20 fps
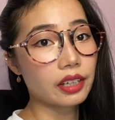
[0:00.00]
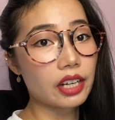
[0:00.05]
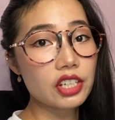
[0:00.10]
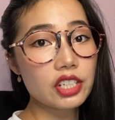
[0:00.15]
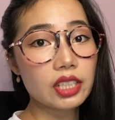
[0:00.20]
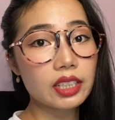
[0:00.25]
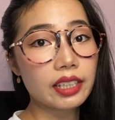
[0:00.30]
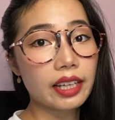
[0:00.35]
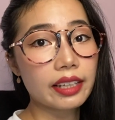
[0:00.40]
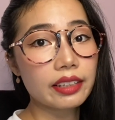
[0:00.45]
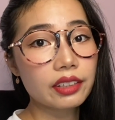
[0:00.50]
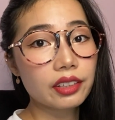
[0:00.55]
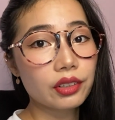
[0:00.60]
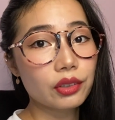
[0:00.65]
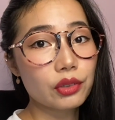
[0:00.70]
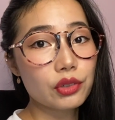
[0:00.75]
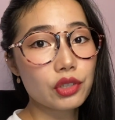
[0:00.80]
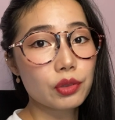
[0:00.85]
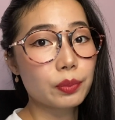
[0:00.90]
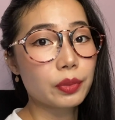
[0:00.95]
actually
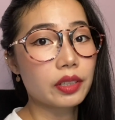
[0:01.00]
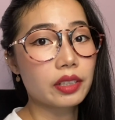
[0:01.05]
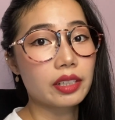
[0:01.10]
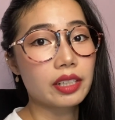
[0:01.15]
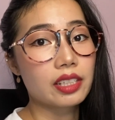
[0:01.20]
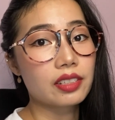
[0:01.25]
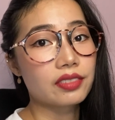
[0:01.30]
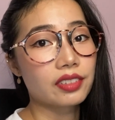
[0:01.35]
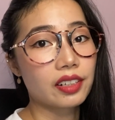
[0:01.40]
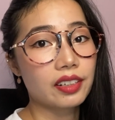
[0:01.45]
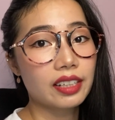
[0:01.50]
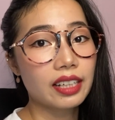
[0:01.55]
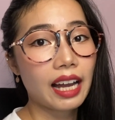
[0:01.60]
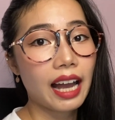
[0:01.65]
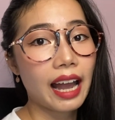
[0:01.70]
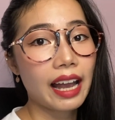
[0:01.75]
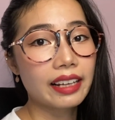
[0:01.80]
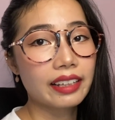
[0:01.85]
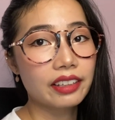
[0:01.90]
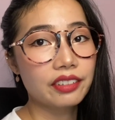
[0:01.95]
NTU EEE is very
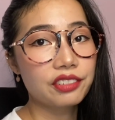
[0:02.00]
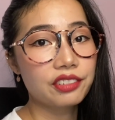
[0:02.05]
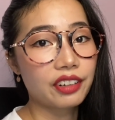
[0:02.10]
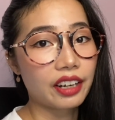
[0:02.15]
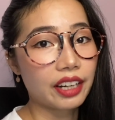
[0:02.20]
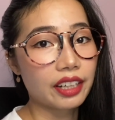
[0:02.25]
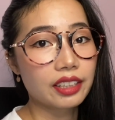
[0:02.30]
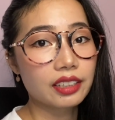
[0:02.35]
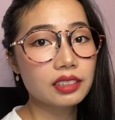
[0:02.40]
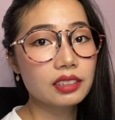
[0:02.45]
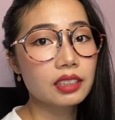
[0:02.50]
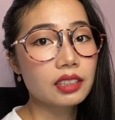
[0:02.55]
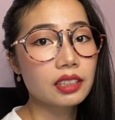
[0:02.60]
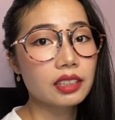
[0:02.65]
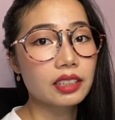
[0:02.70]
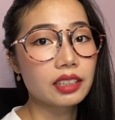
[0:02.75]
highly ranked